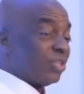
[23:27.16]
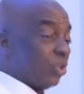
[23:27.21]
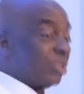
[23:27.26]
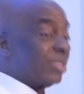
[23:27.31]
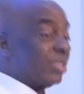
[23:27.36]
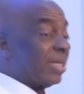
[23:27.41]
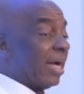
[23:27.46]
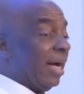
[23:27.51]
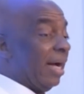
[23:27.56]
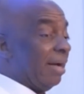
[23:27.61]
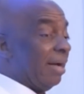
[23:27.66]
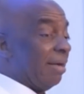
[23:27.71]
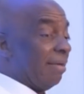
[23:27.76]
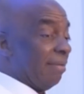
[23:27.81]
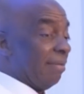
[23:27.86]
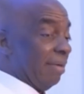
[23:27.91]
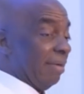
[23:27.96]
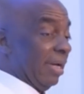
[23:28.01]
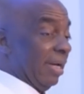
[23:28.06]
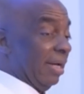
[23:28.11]
is surgical.
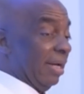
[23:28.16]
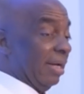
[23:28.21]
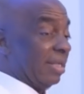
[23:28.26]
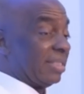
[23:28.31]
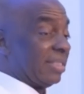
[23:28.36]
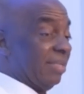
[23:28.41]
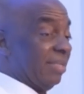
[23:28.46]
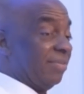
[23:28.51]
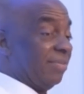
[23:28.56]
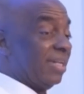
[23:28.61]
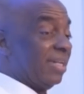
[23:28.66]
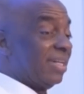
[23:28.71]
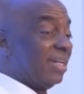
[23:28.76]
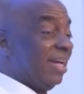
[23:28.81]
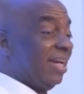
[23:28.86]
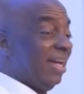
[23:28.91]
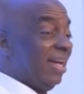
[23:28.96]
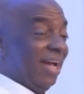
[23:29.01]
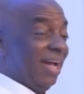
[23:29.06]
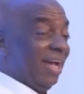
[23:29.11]
He received it
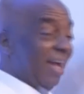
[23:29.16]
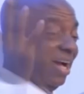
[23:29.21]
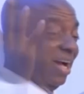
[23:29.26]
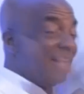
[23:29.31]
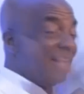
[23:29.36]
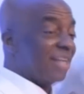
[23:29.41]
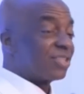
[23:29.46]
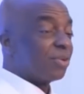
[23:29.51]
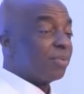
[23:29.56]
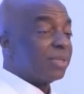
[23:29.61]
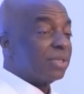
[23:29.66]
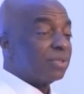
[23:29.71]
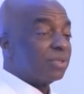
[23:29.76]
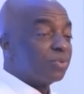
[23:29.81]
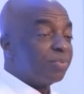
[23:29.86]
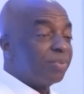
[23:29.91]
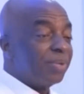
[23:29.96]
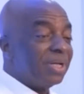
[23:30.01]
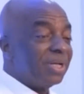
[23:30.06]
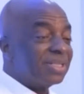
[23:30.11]
and something
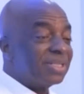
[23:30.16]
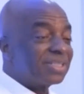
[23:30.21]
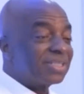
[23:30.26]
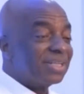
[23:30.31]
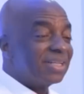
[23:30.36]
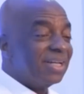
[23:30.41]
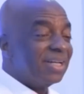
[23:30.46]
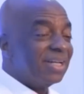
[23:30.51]
took place.